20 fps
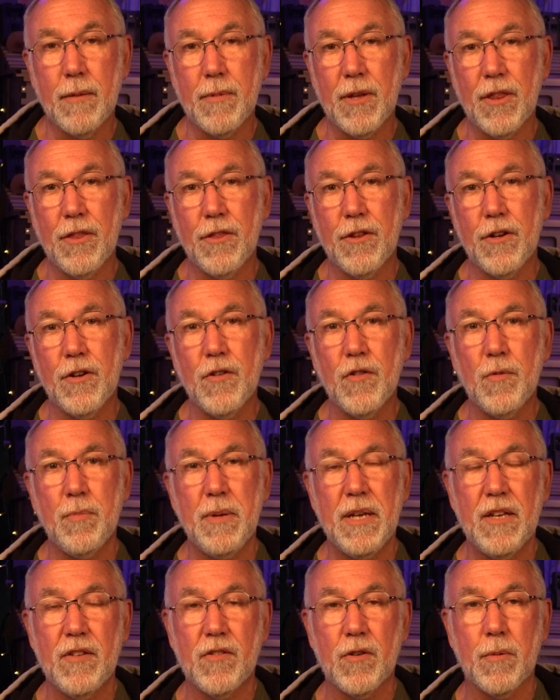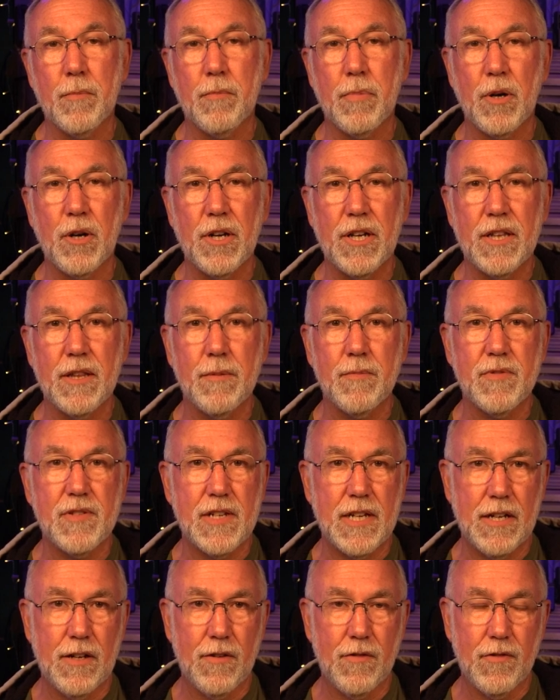But those bees are burning
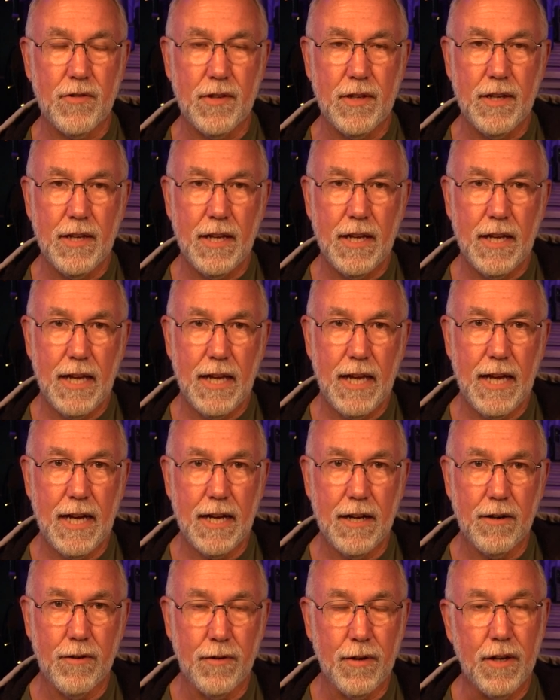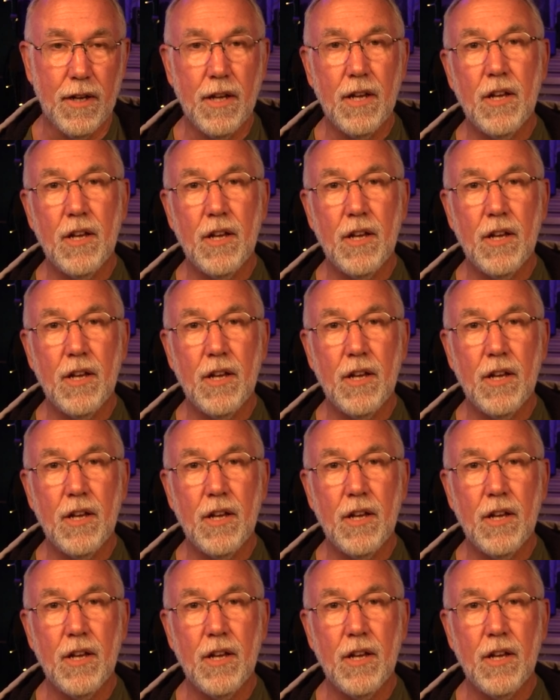themselves out.